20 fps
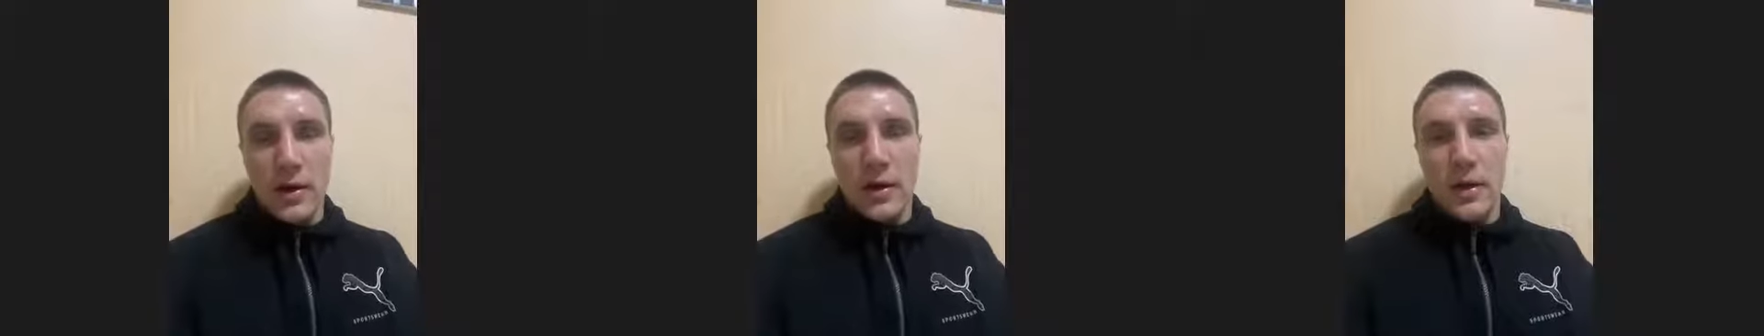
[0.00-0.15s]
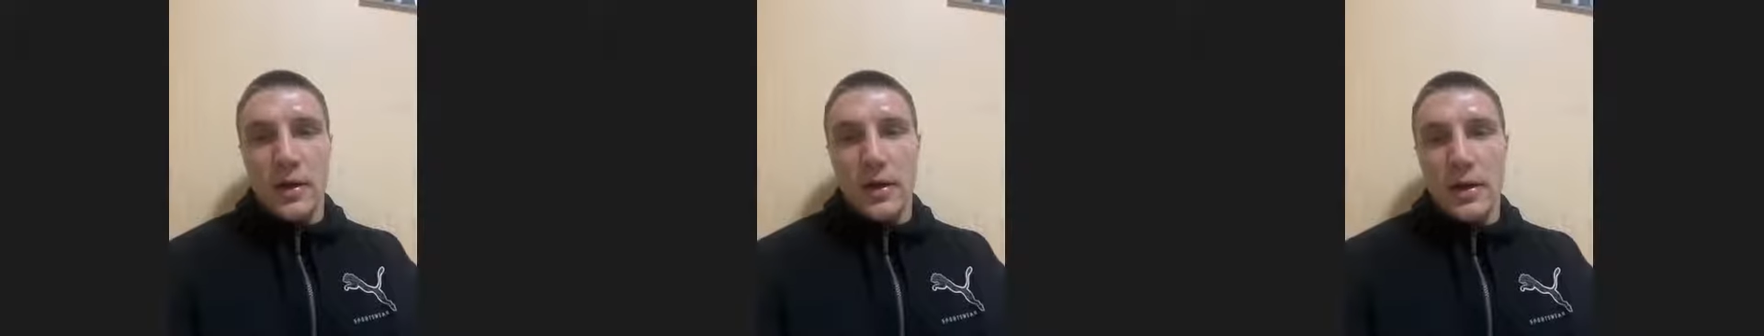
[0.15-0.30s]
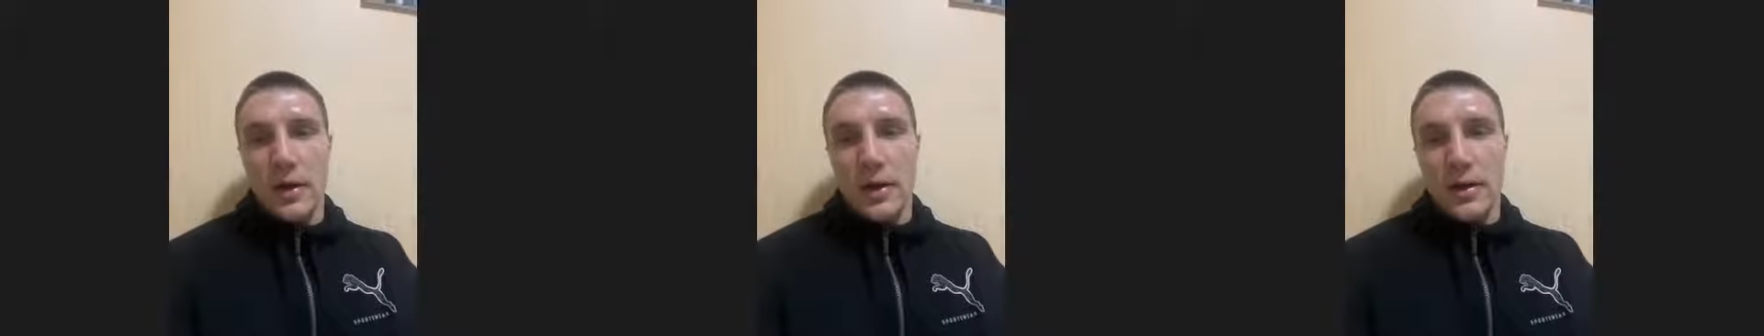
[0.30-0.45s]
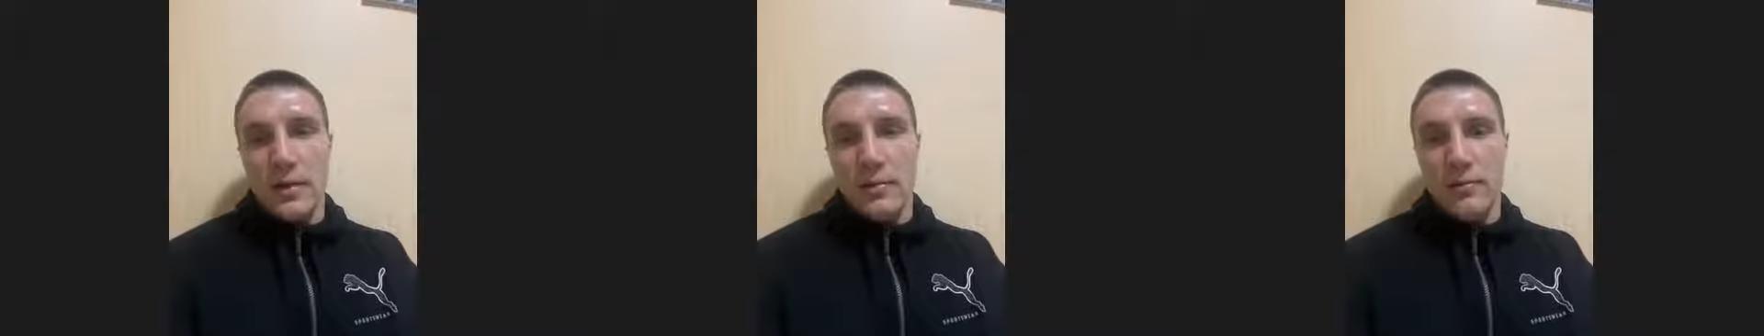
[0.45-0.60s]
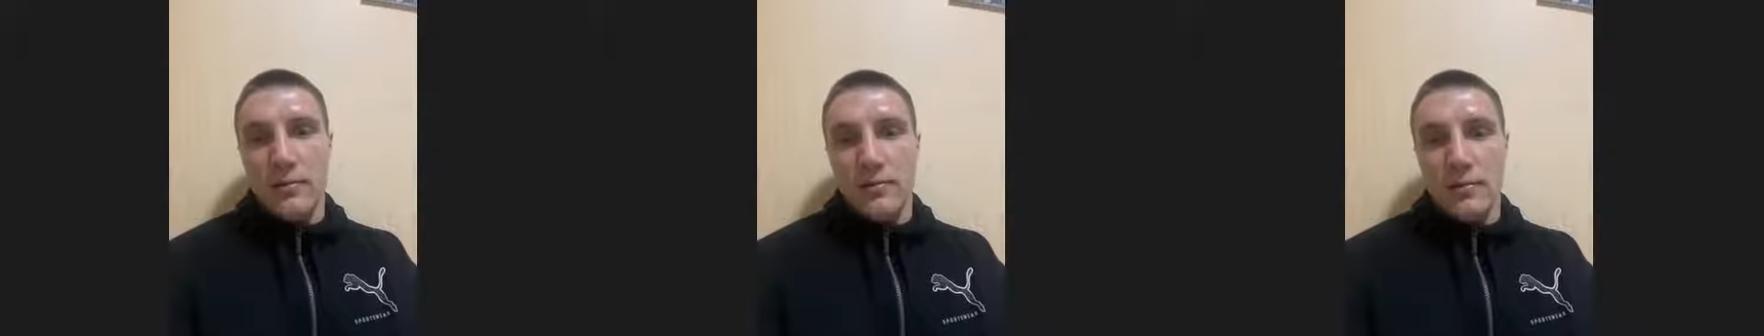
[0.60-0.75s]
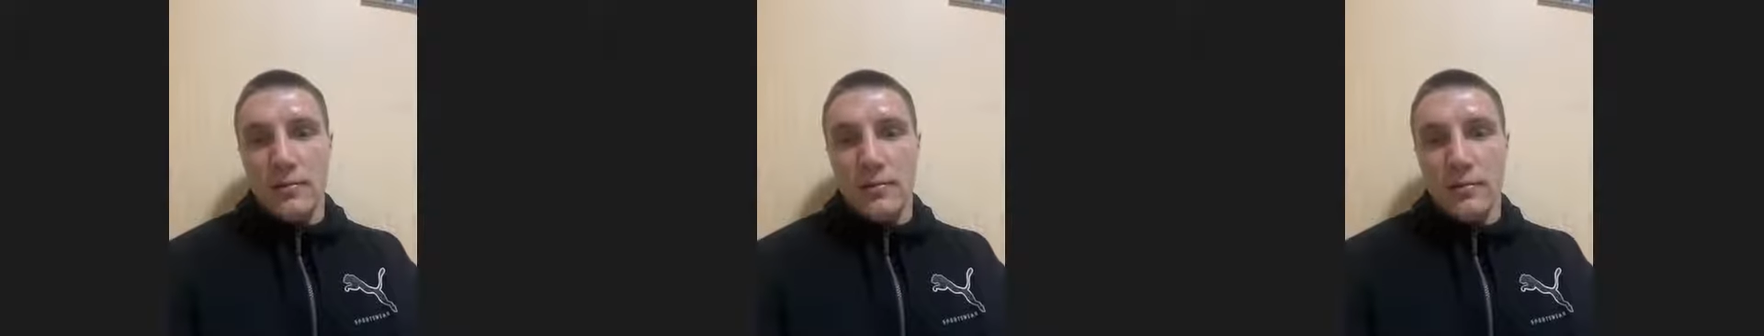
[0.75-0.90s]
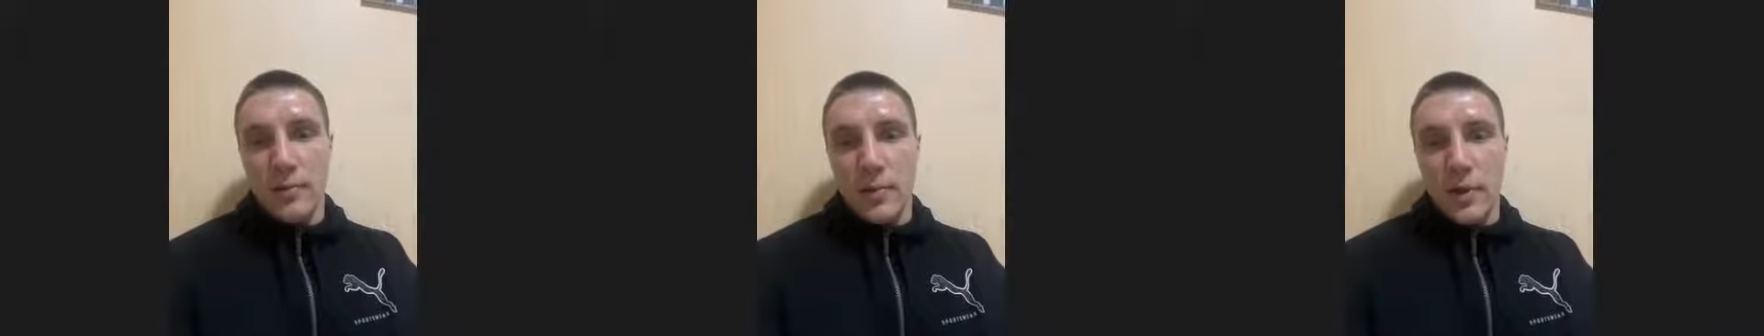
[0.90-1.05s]

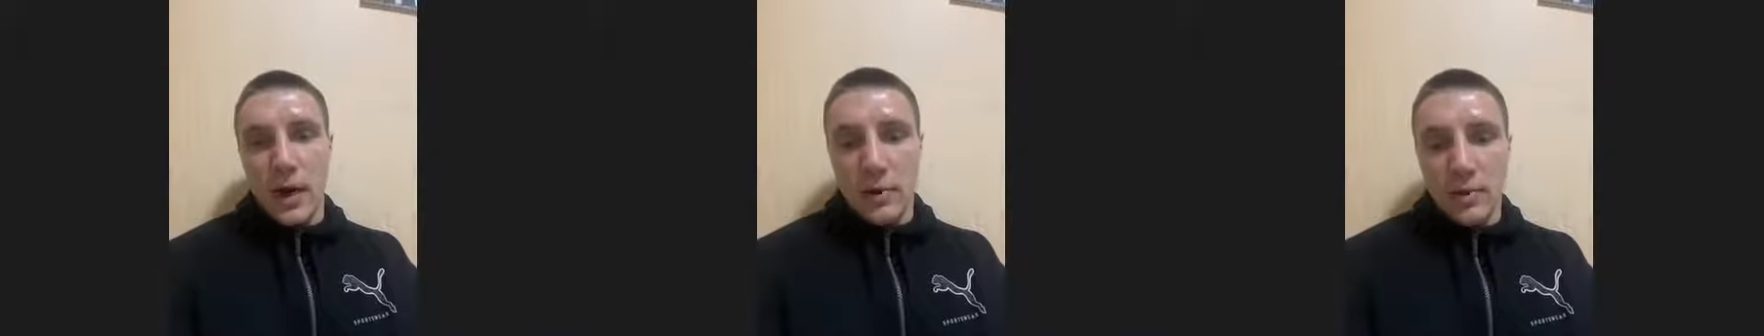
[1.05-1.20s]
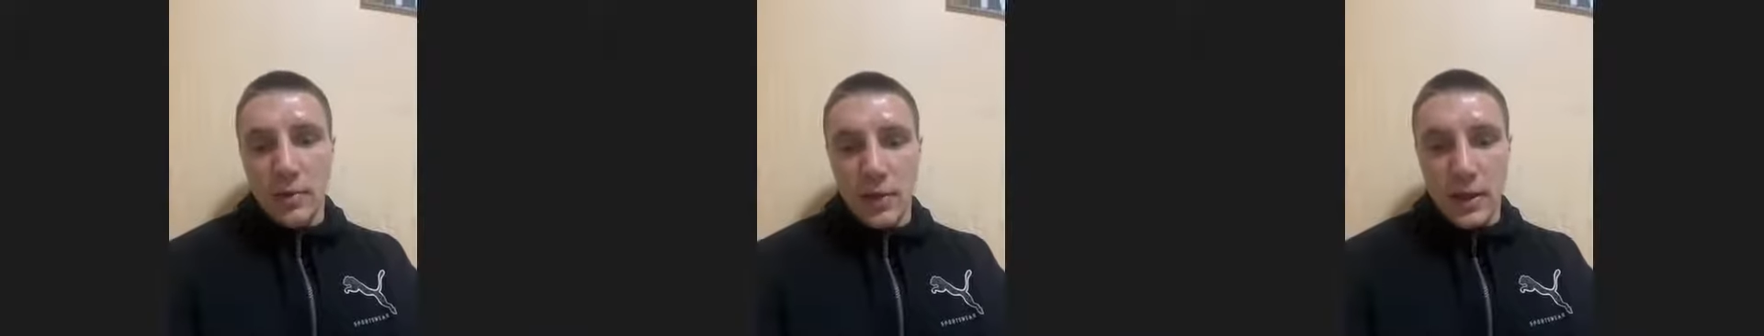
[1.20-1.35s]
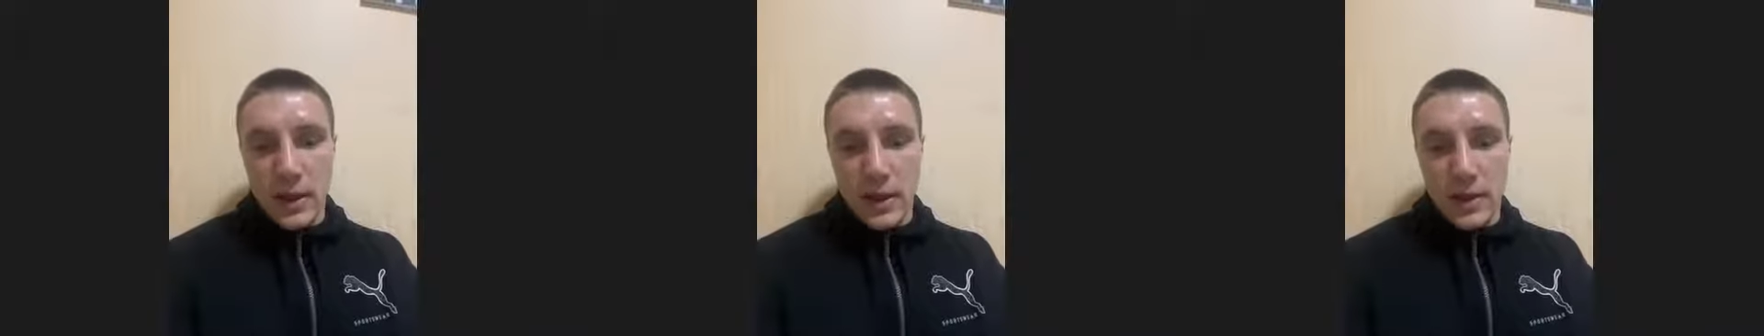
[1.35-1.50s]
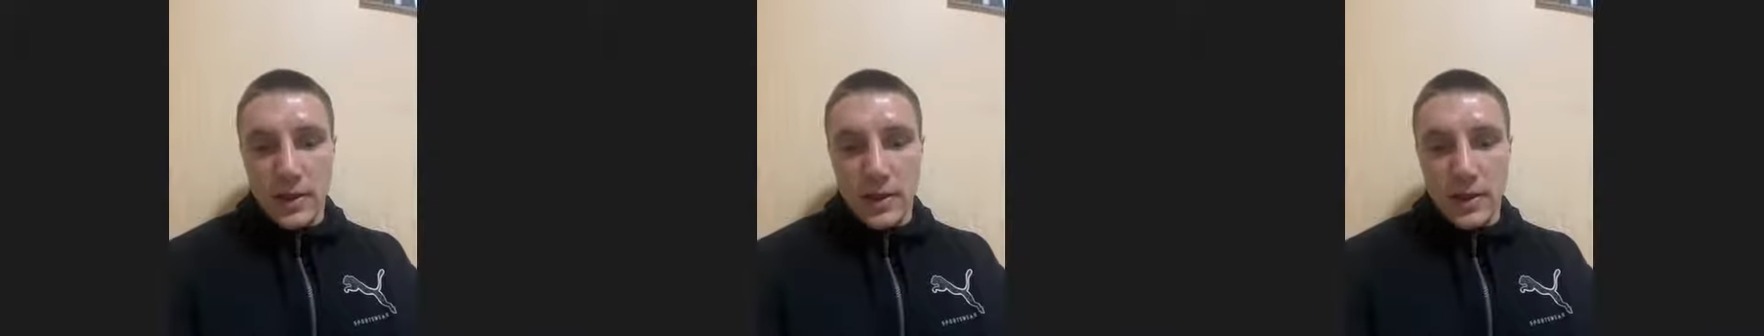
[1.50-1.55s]
I will get the